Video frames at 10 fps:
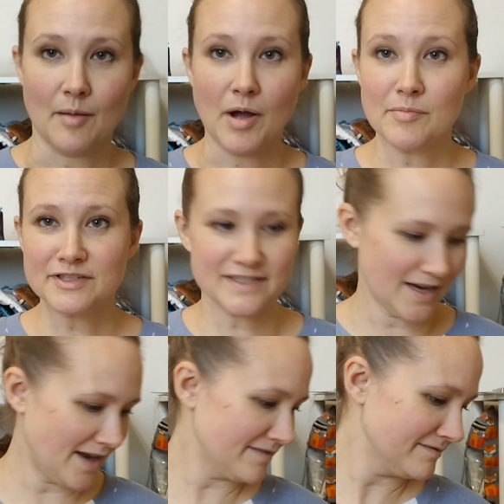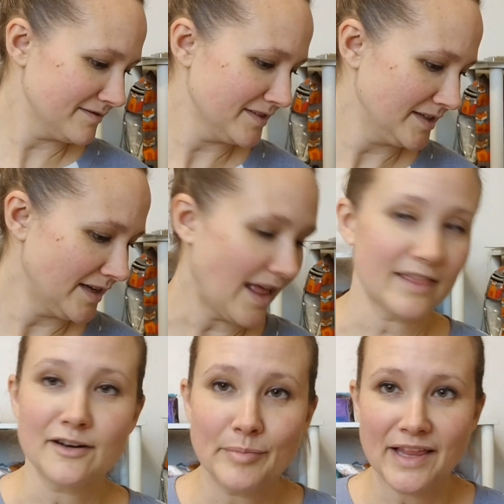I'm almost done.
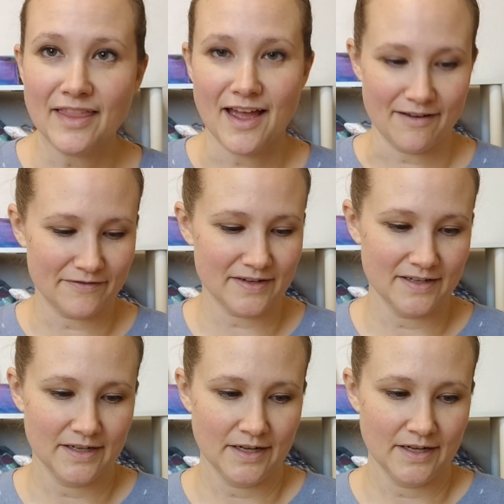A little bit left.